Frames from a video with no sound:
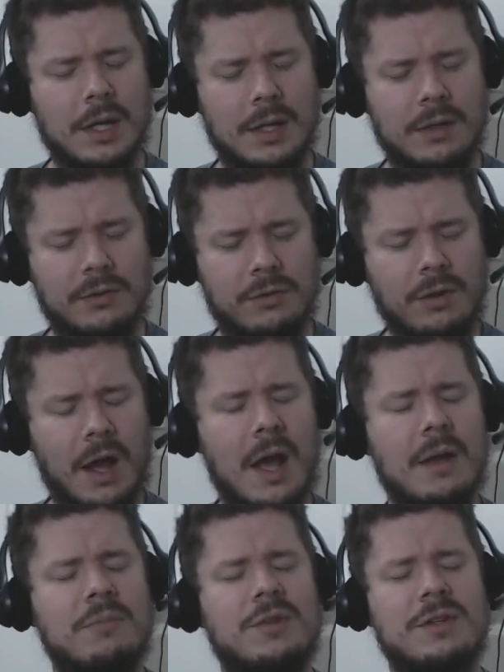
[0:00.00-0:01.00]
It is
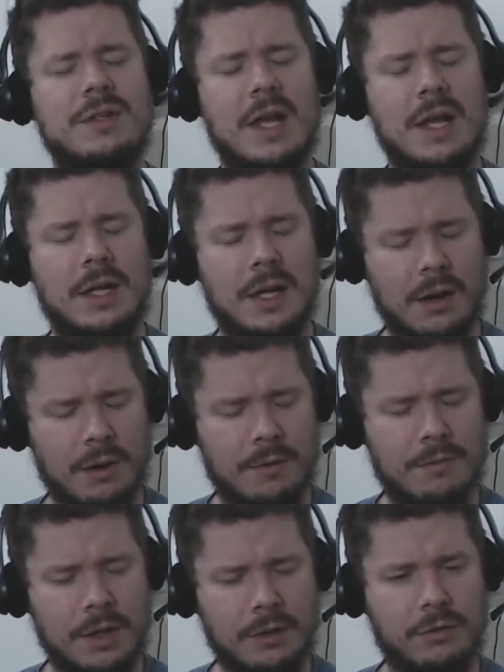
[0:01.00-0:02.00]
time to take care
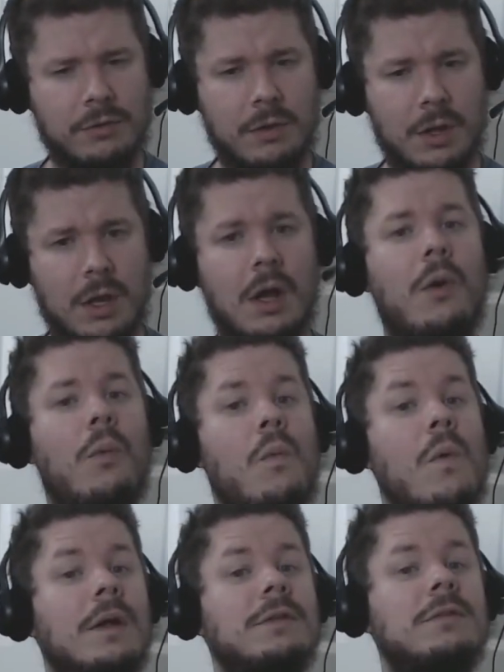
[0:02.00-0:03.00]
of this
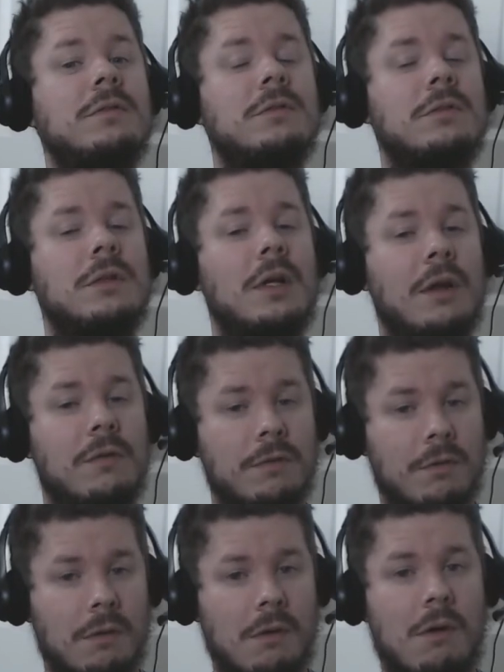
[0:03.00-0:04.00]
once and
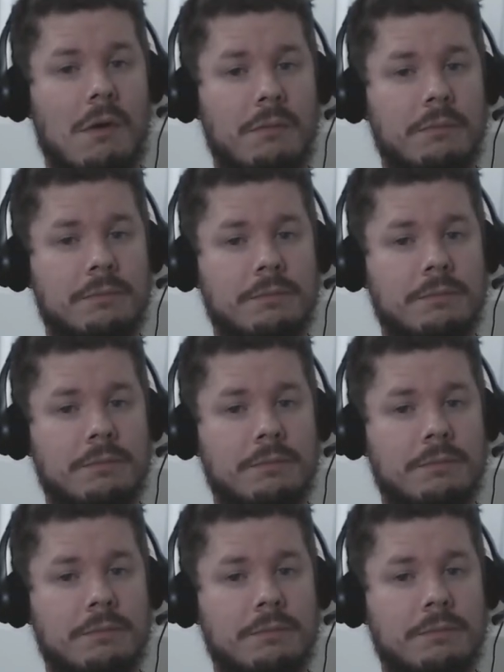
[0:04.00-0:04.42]
for all.